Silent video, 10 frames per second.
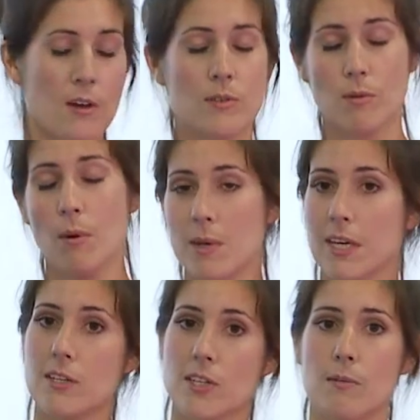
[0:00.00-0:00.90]
So what we
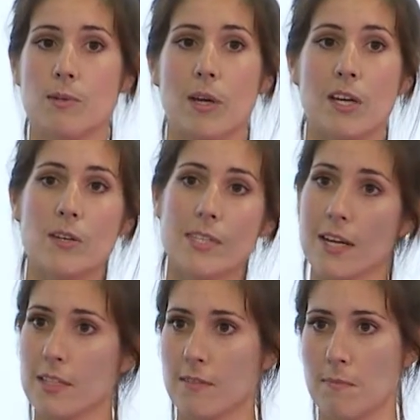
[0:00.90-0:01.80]
can do is we can use
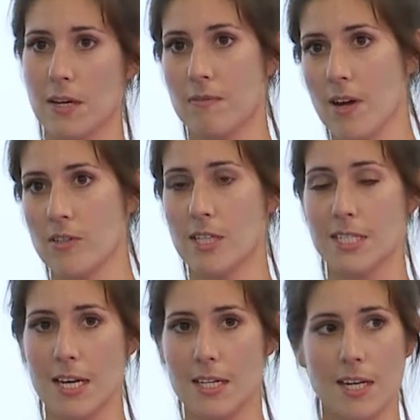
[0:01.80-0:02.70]
additive manufacturing
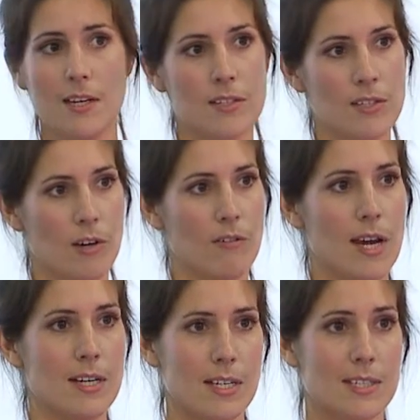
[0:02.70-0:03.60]
techniques to
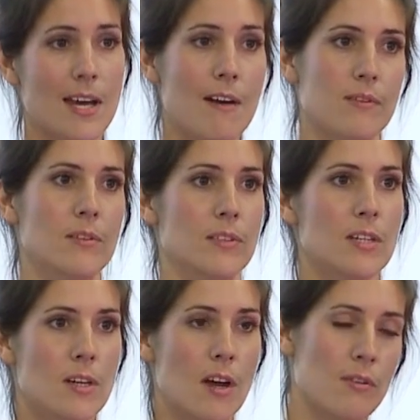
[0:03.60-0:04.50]
create a scaffold,
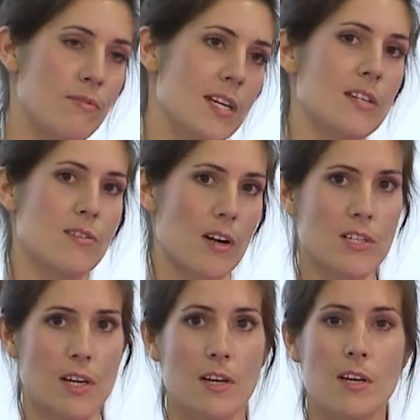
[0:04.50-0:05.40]
a 3D
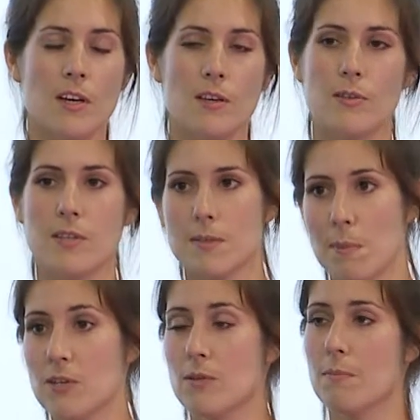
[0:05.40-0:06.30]
structure, using
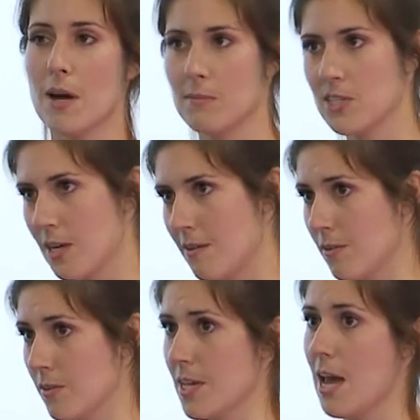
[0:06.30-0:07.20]
special
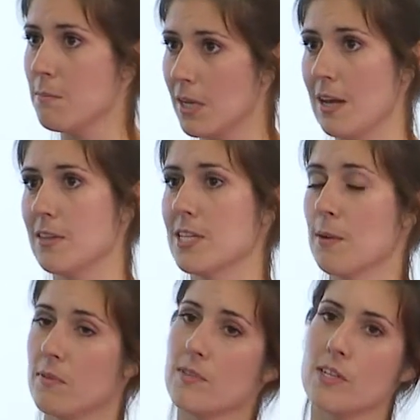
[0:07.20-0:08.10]
biomaterials that emulate the
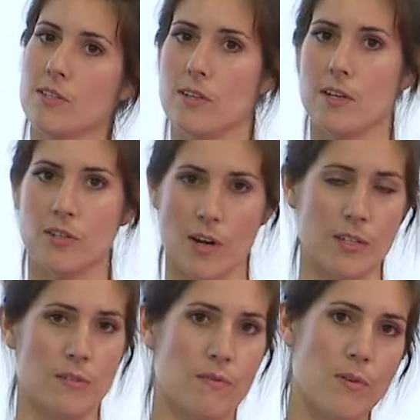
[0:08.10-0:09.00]
type of tissue that you're
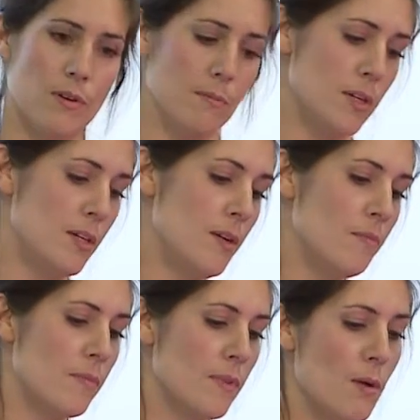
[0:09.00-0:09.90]
trying to form.
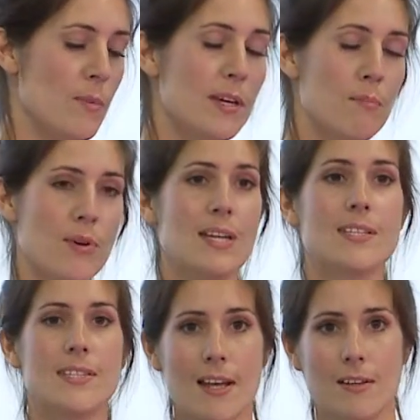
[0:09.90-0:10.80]
And we can print
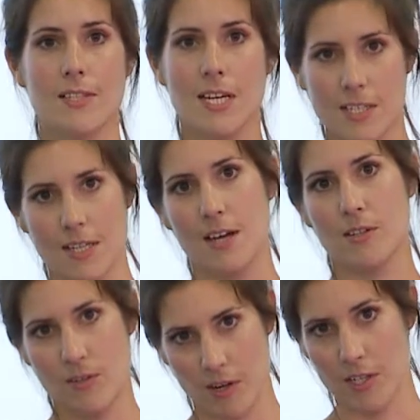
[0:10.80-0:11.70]
cells into
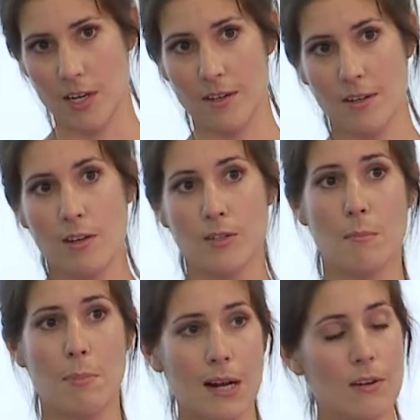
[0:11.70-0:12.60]
that structure. So
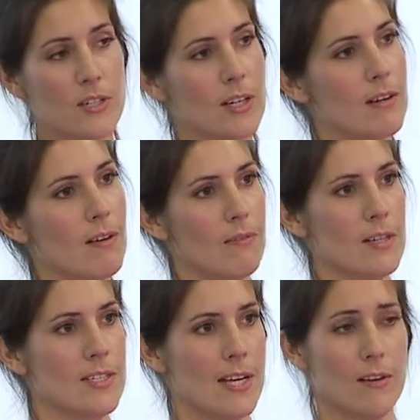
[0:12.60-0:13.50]
biologically
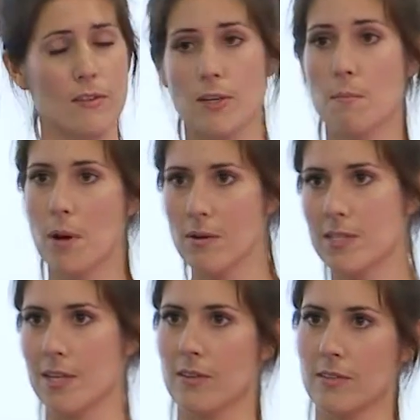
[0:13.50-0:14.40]
relevant cells, so bone
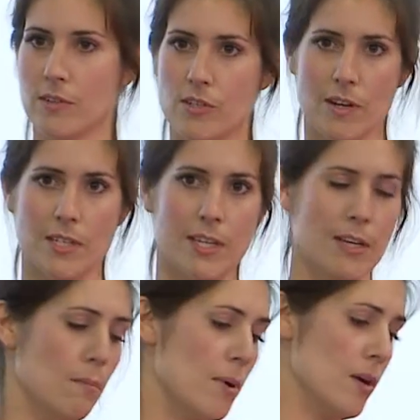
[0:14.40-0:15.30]
cells if you're trying to
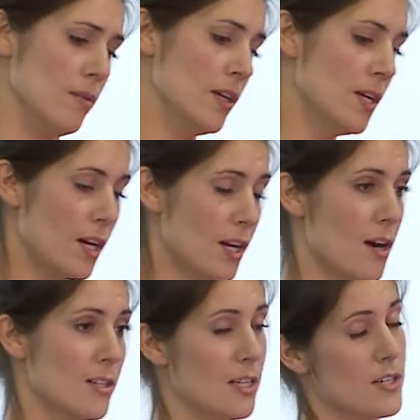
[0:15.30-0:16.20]
heal bone,
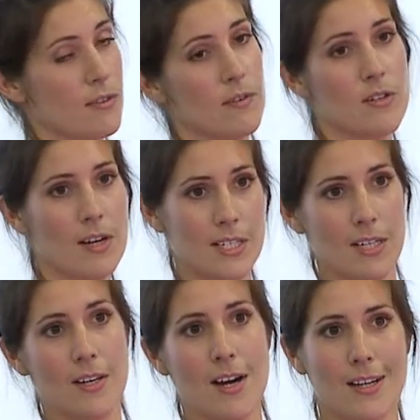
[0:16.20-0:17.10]
cartilage if you're trying to
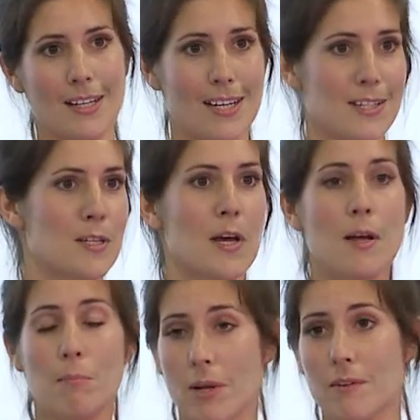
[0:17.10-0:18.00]
heal cartilage,
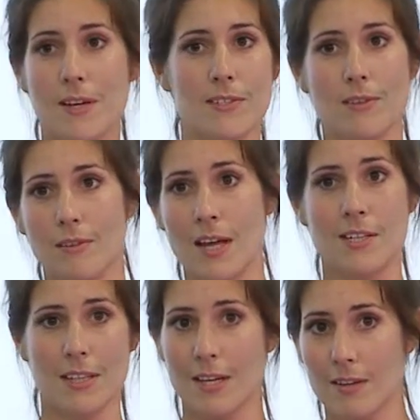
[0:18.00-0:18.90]
blood vessel
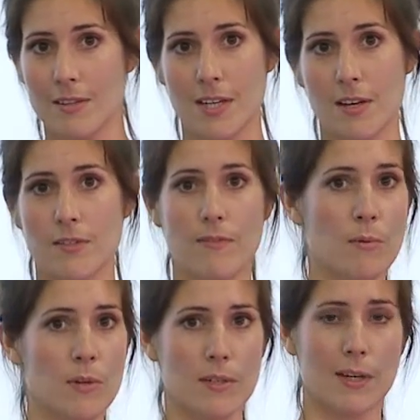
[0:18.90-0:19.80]
endothelial cells if you
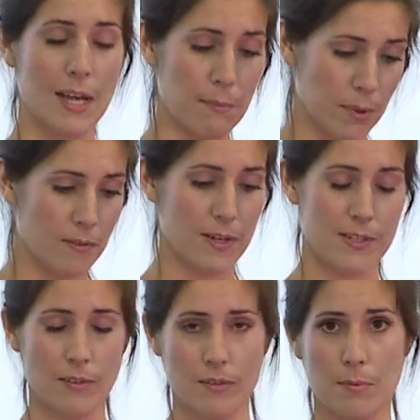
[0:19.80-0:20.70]
want to get a blood
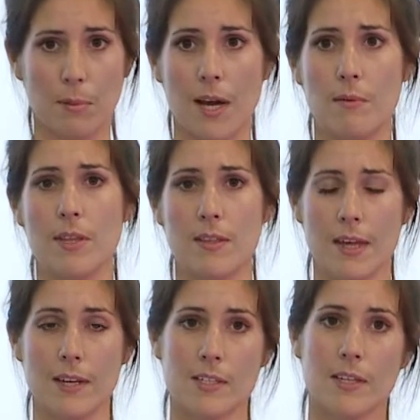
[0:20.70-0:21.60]
vessel supply within
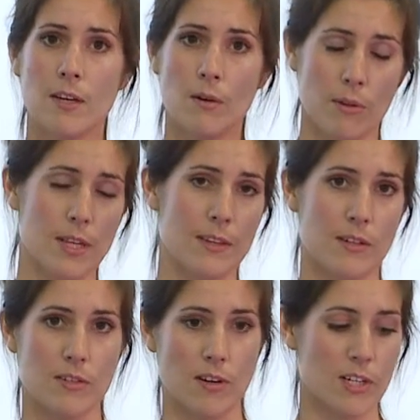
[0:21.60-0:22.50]

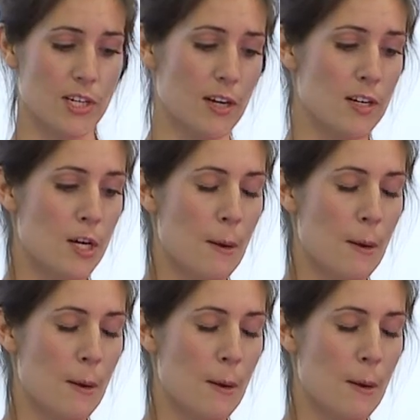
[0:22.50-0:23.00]
that structure.